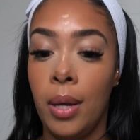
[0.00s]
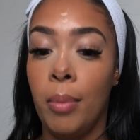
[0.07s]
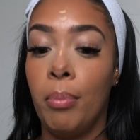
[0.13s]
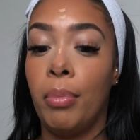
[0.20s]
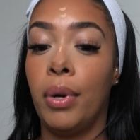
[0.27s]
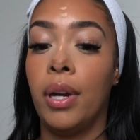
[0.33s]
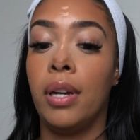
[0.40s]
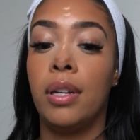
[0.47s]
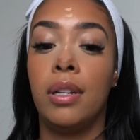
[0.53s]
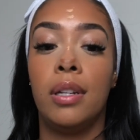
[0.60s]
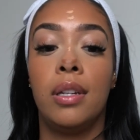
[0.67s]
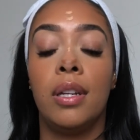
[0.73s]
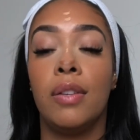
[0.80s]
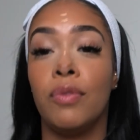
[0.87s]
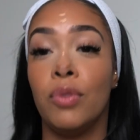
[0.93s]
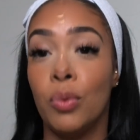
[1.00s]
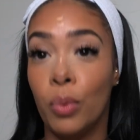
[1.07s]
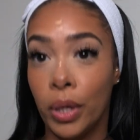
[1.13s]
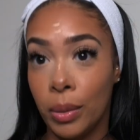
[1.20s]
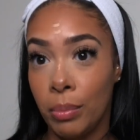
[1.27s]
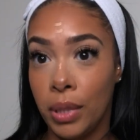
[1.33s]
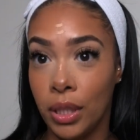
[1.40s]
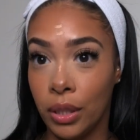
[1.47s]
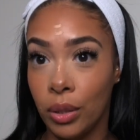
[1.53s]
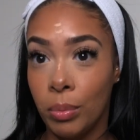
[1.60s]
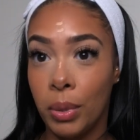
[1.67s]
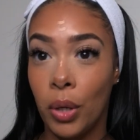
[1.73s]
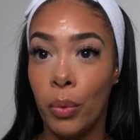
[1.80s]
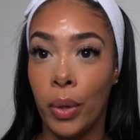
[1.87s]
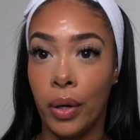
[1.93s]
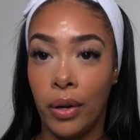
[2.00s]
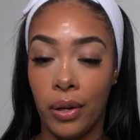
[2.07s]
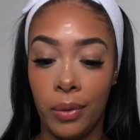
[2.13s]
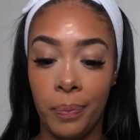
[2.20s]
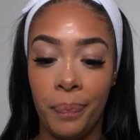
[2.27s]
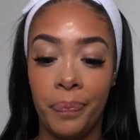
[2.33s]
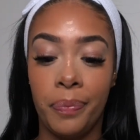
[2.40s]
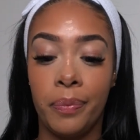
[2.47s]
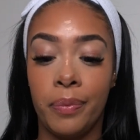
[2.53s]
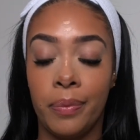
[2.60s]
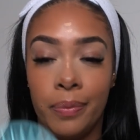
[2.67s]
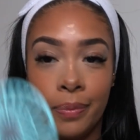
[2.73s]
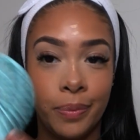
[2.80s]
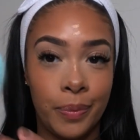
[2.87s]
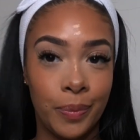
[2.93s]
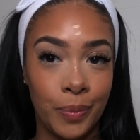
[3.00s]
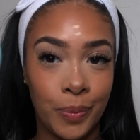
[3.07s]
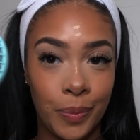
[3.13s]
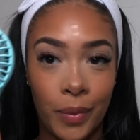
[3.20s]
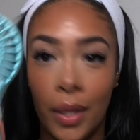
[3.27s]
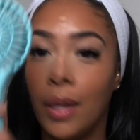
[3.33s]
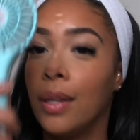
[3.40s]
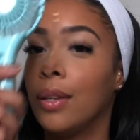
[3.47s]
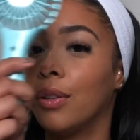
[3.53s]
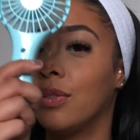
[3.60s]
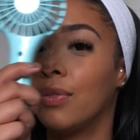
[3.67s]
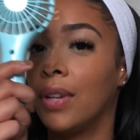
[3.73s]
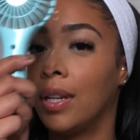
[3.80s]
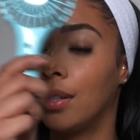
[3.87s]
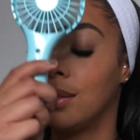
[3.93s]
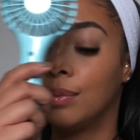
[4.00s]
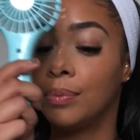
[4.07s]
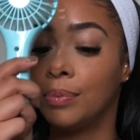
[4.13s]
but if you want to be a little bit quicker, your fan.